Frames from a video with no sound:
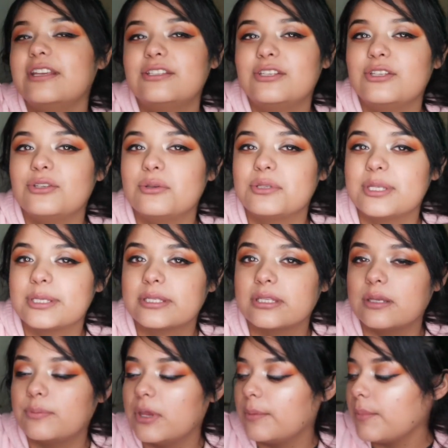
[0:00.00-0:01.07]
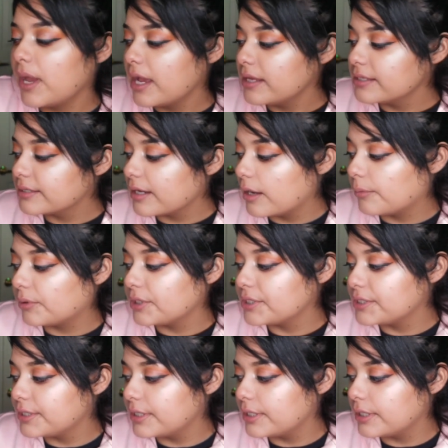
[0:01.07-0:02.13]
to use a sleeping mask. I want to
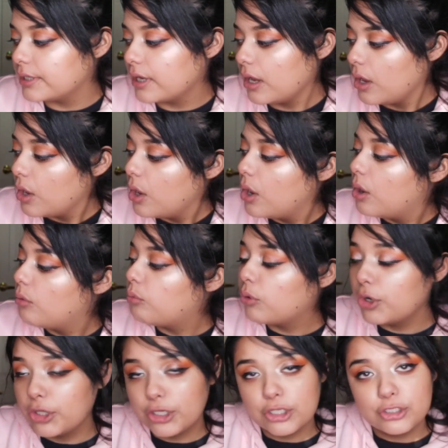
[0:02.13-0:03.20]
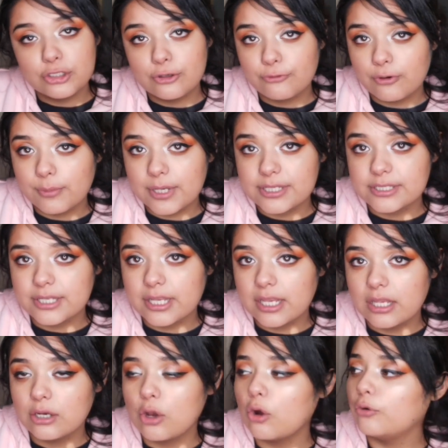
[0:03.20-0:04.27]
see what it can do for my skin.
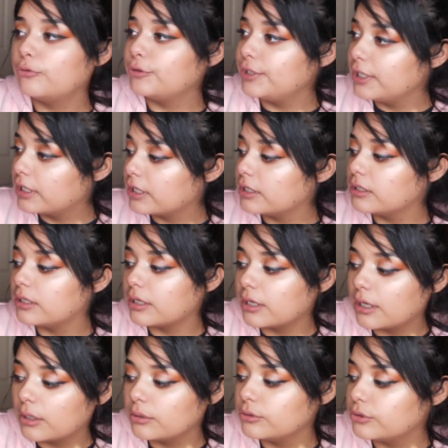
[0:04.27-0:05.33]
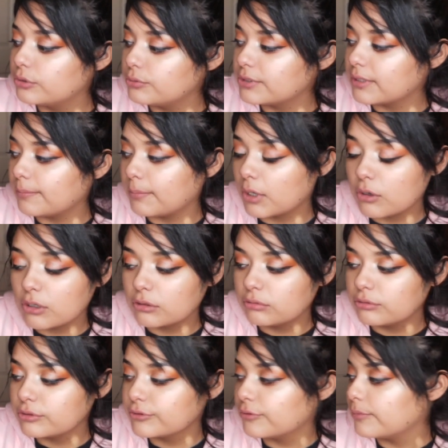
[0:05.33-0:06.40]
Hopefully it can do some
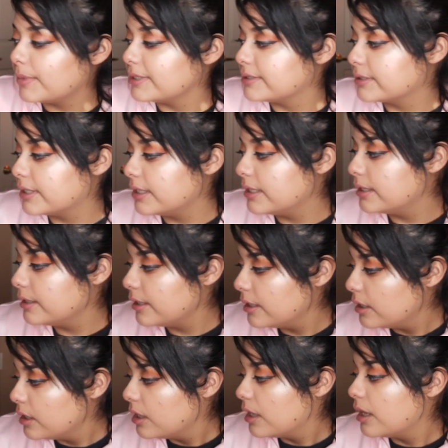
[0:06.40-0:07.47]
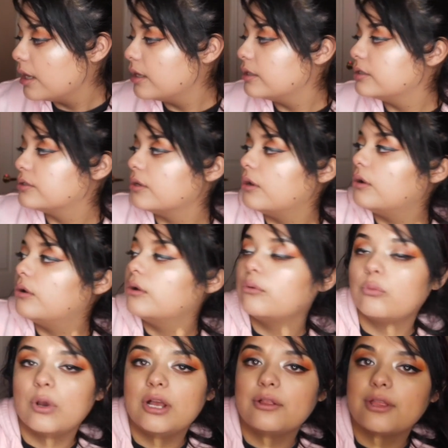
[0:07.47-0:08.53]
miracles for my skin, as
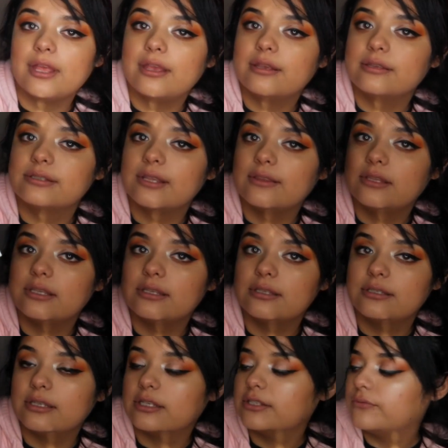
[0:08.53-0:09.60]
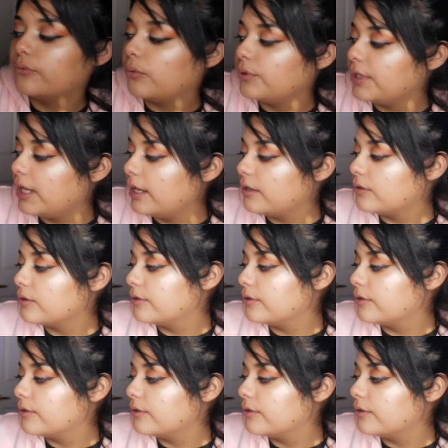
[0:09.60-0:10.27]
well as this exfoliator